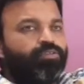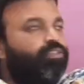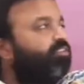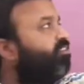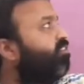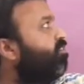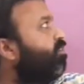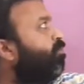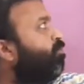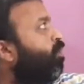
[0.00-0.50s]

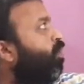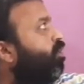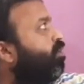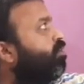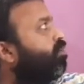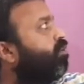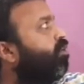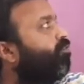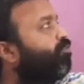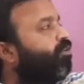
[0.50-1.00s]
this is the
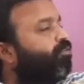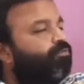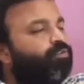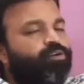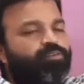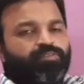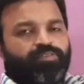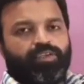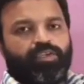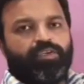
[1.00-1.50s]
product of f
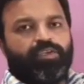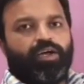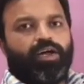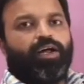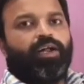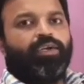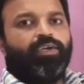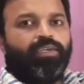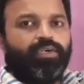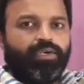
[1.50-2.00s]
of z
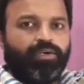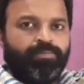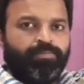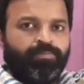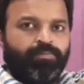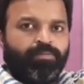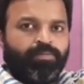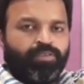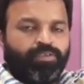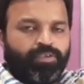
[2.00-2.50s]

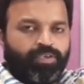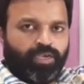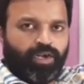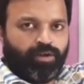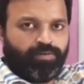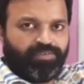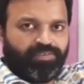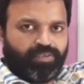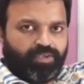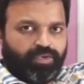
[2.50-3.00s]
and g
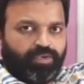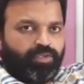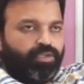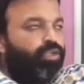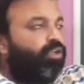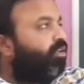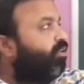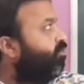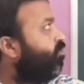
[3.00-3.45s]
of z.